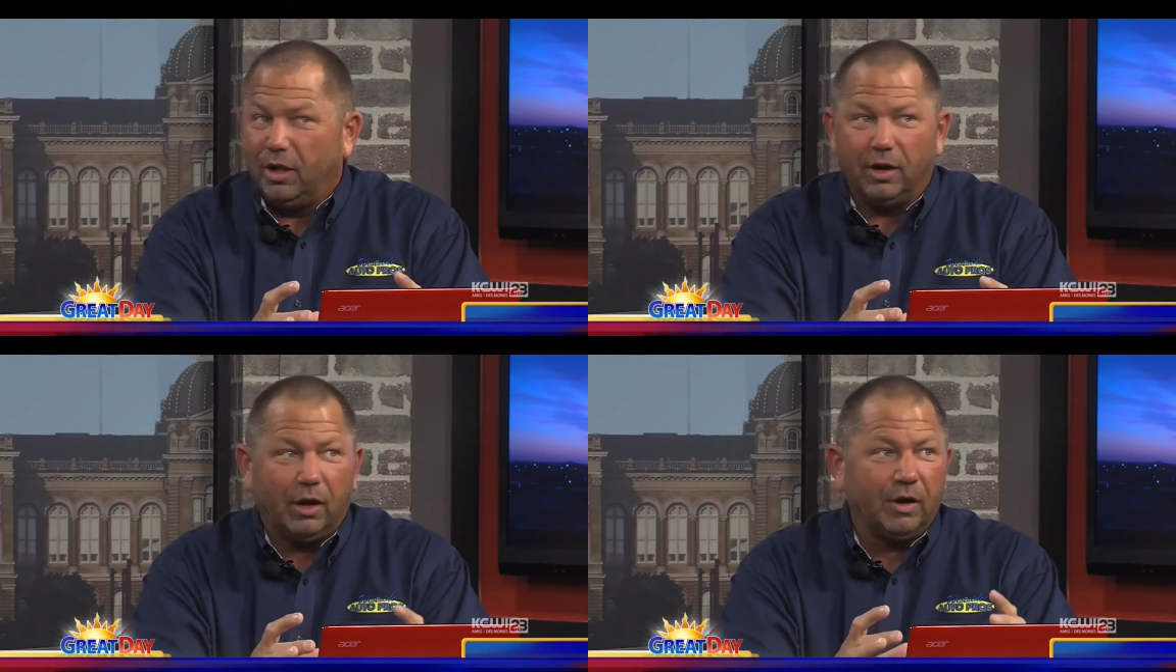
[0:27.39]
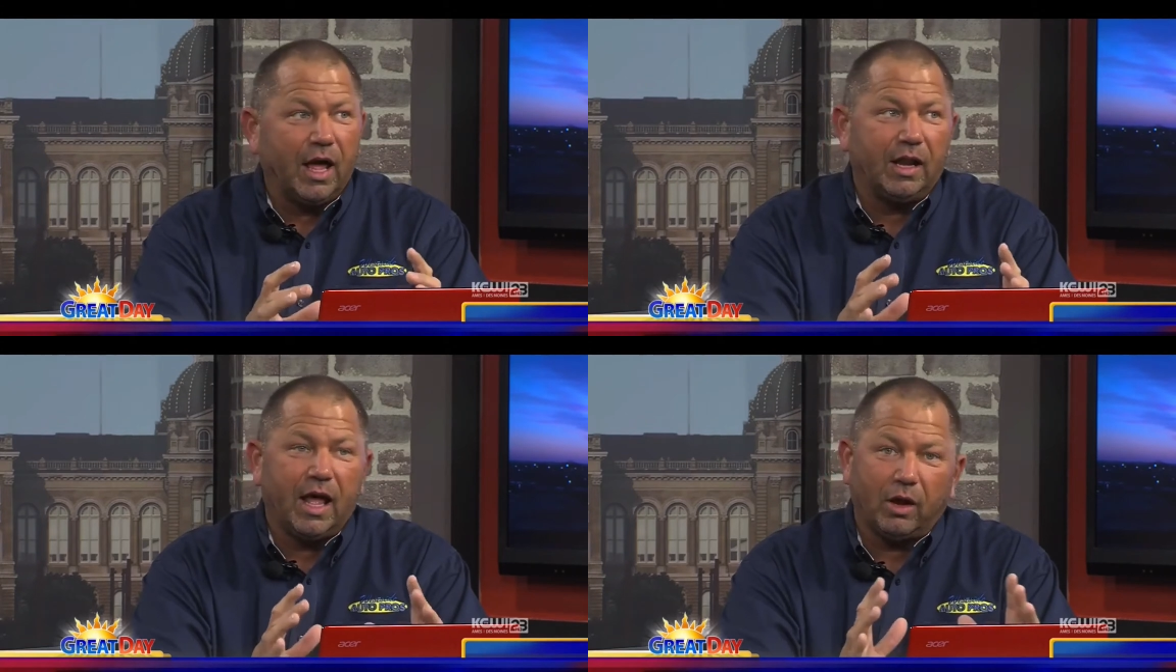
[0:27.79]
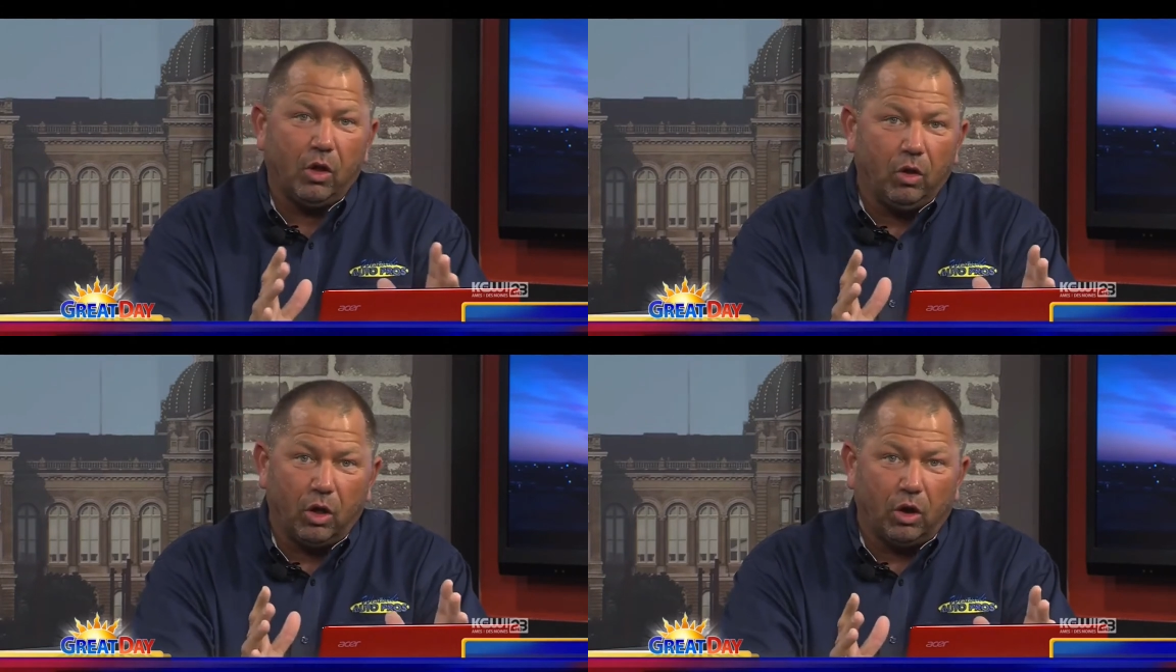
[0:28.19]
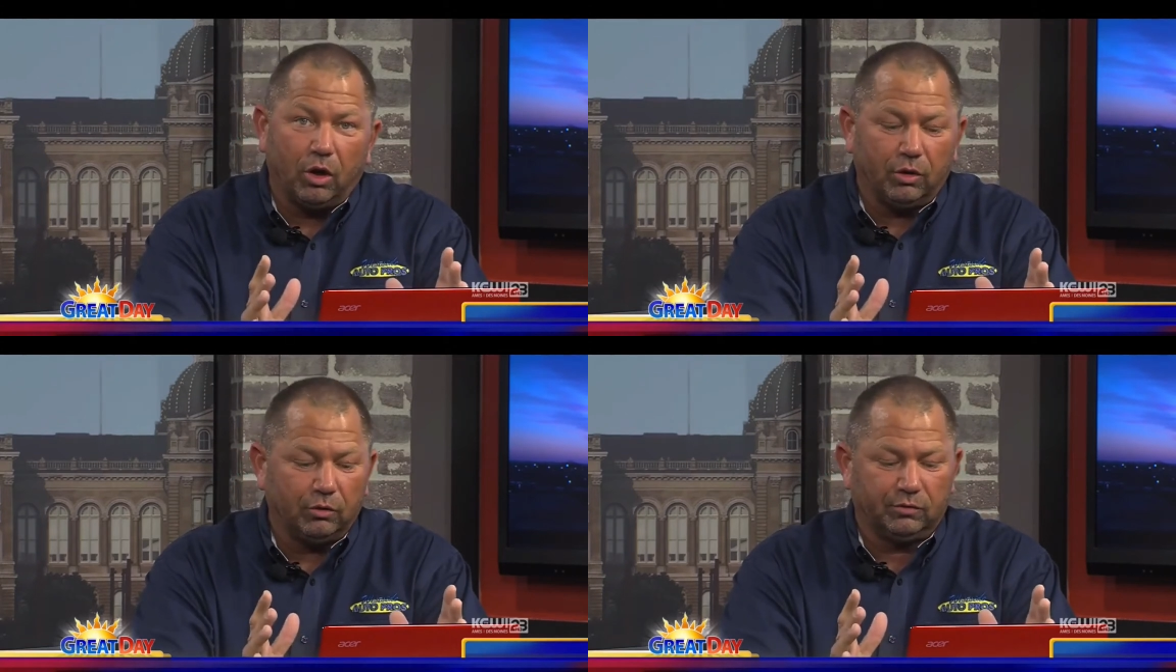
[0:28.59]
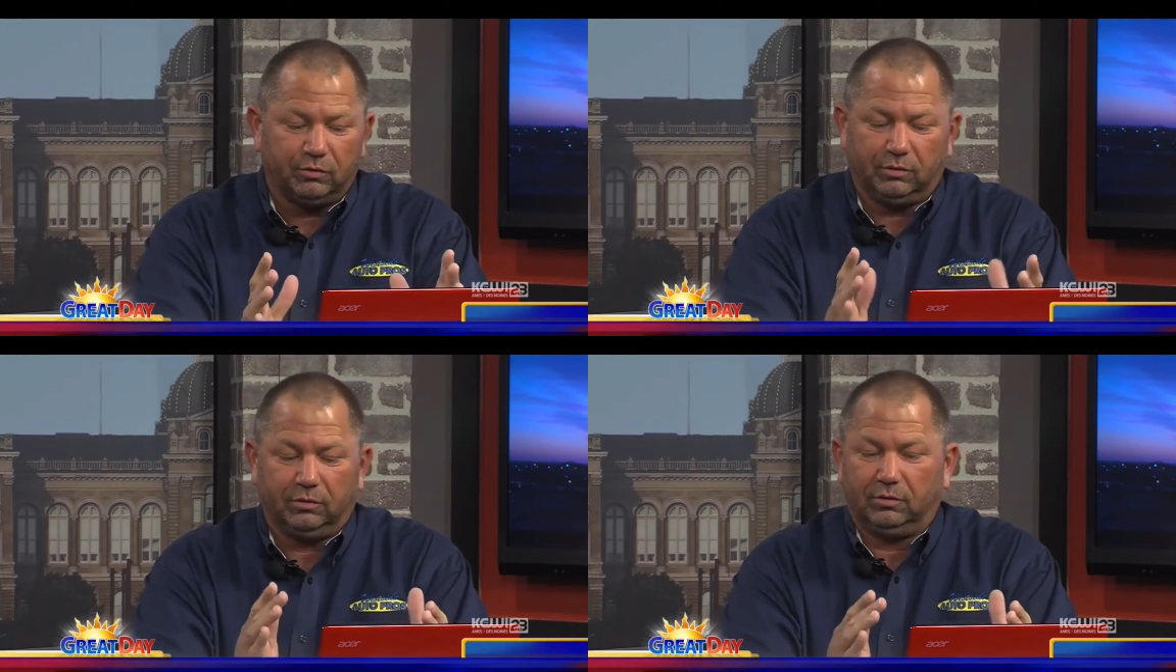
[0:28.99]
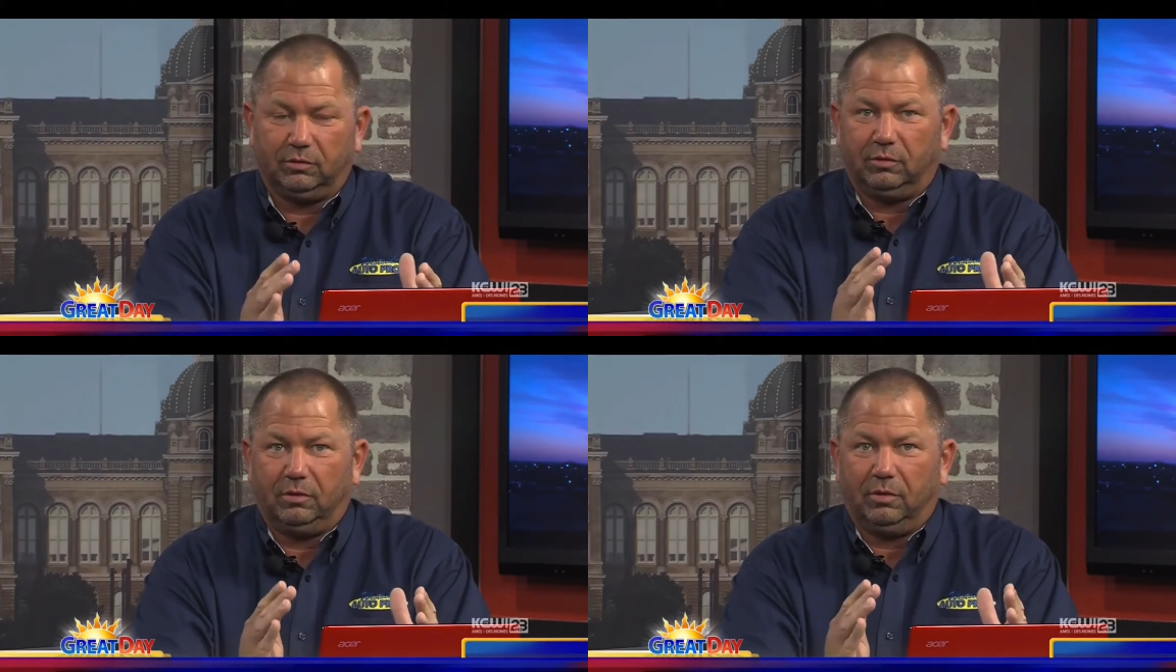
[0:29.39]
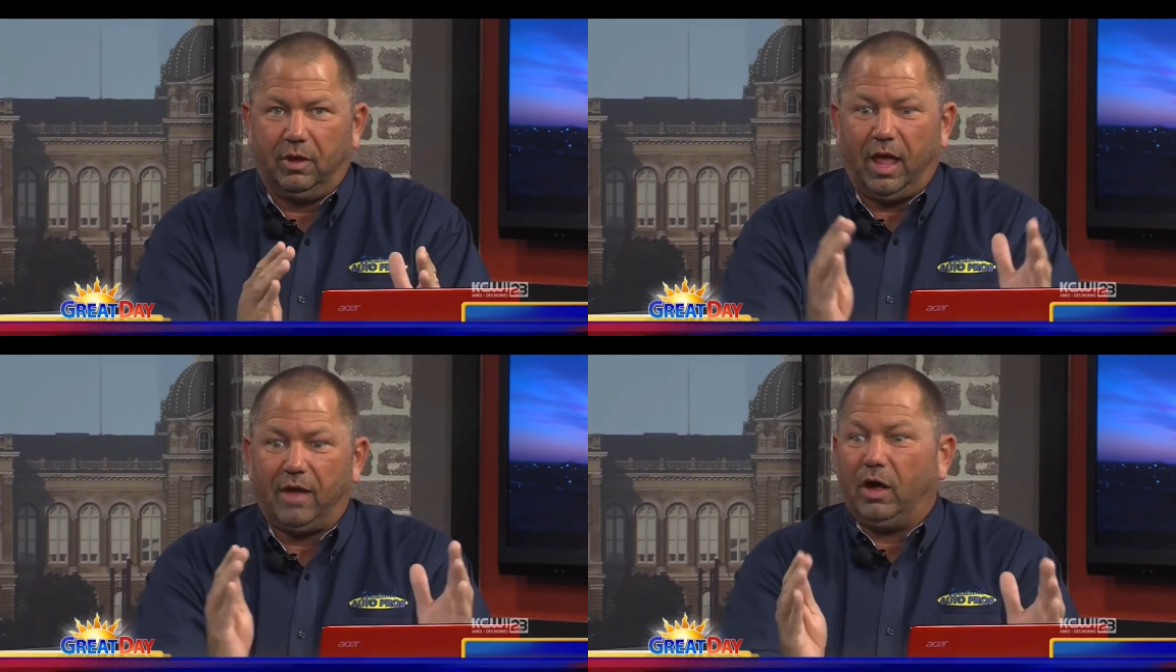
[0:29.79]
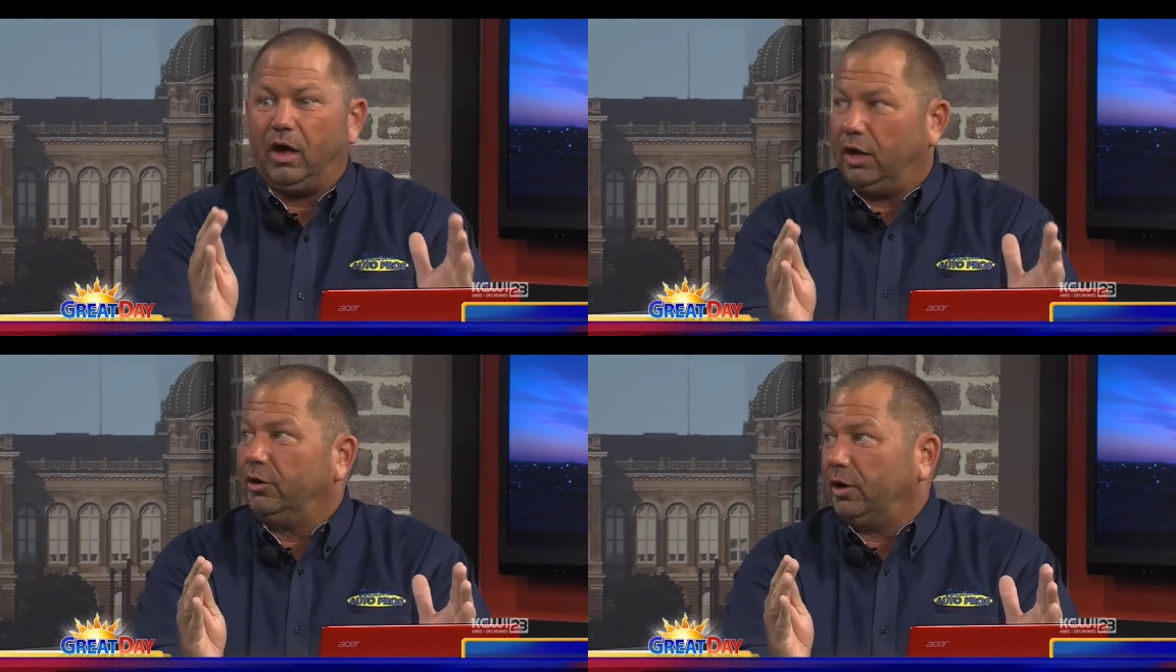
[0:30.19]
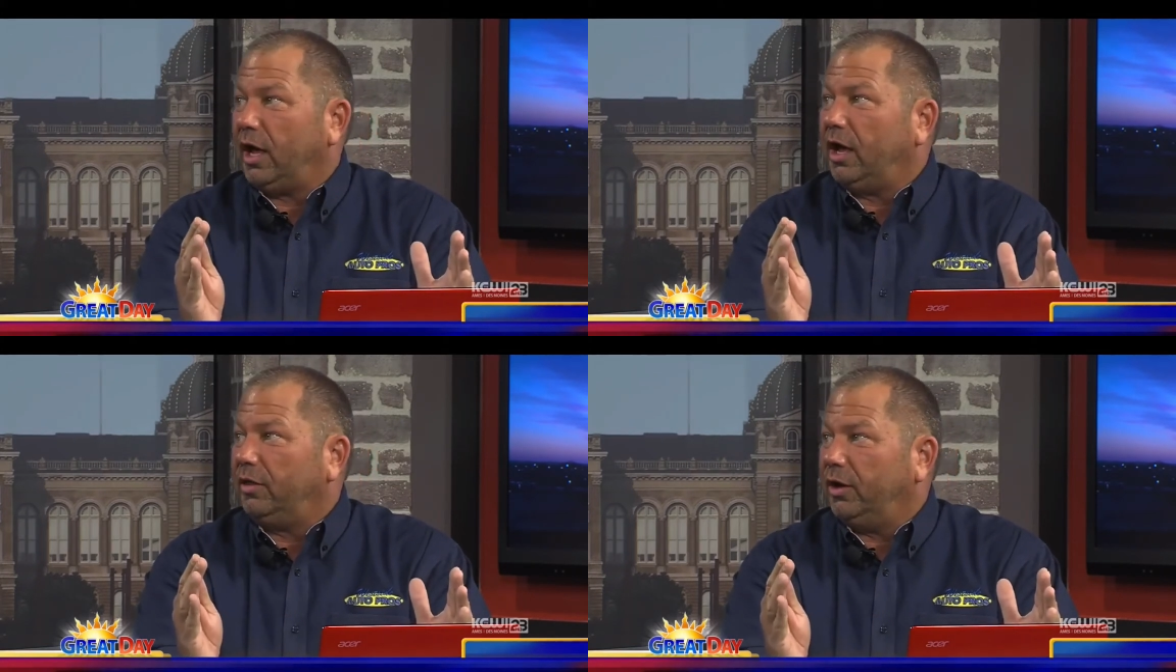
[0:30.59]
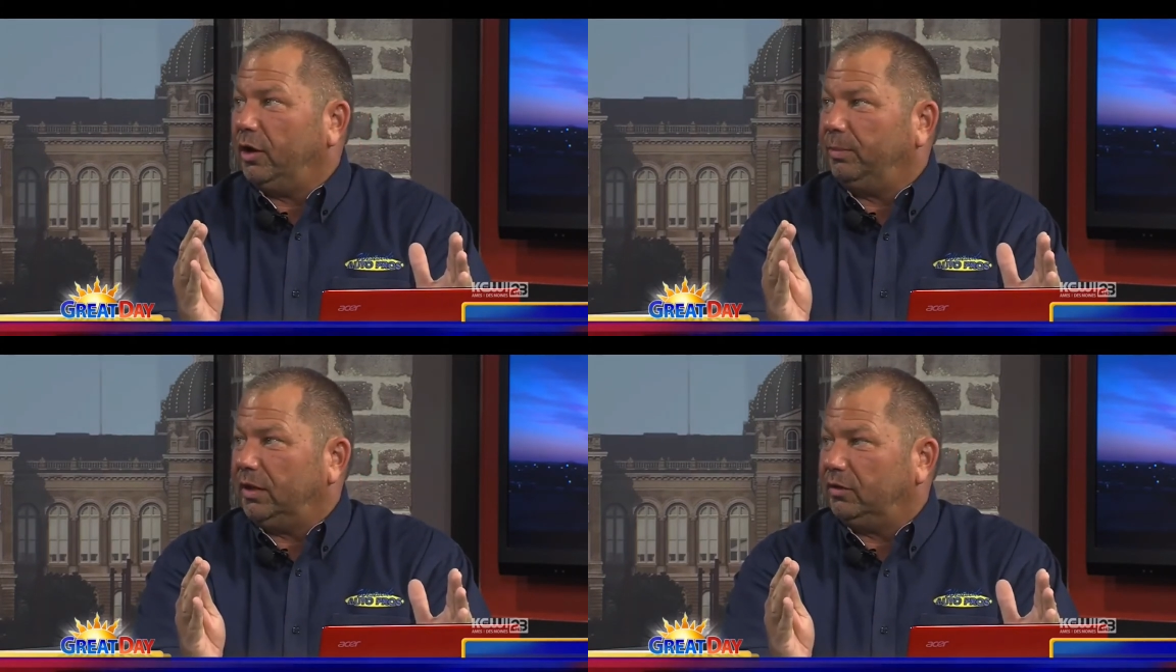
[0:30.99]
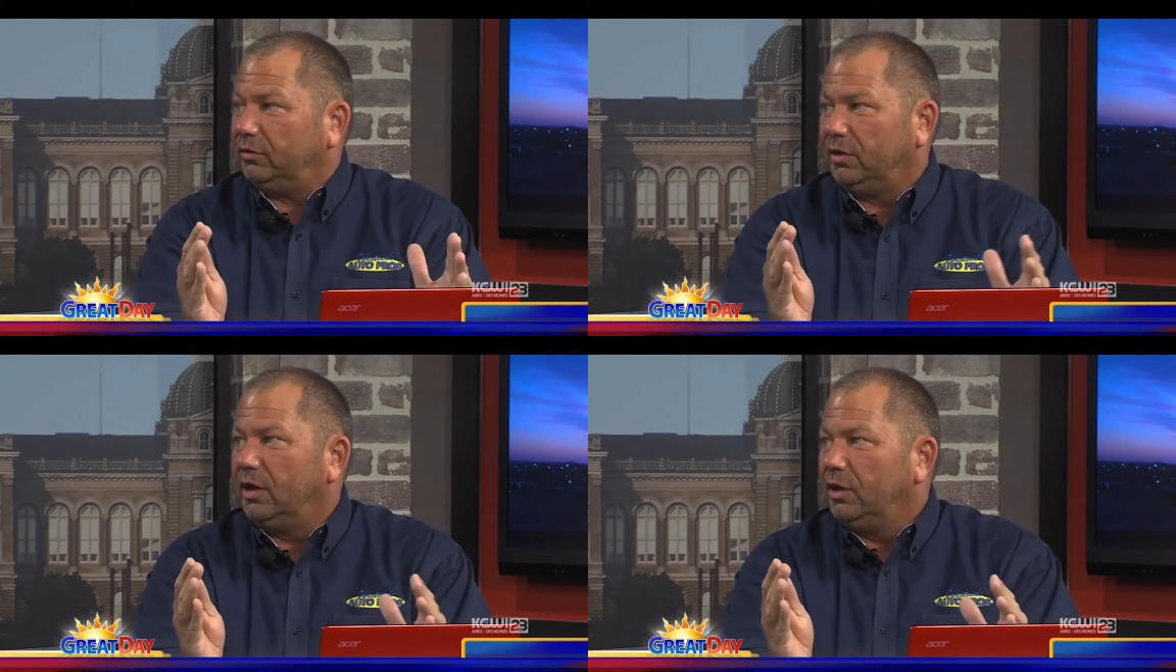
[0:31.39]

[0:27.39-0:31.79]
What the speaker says: Now, not all cars have 100 on there because,